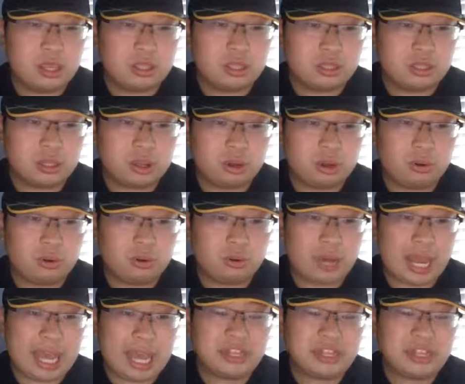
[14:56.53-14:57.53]

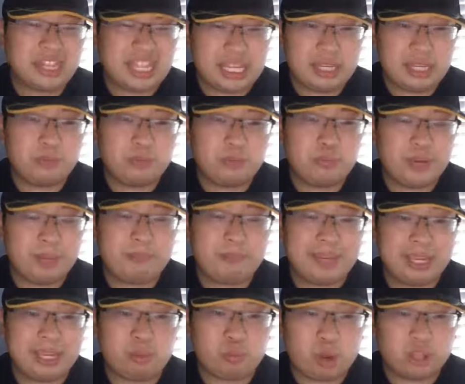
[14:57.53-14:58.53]
So I think we
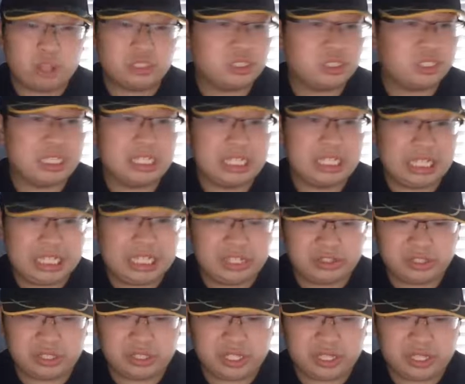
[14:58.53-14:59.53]
beat Washington
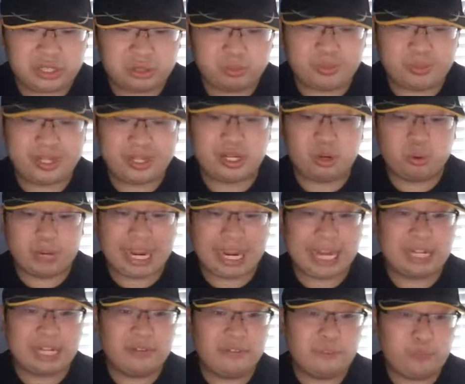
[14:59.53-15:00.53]
easily. So we go
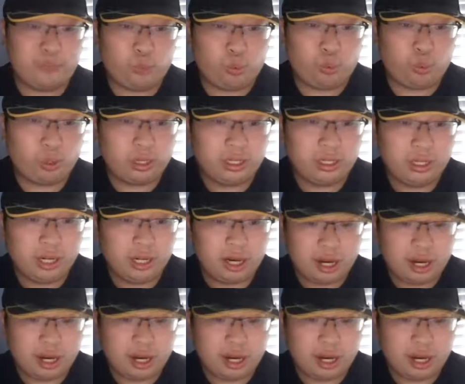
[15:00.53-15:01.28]
8-4.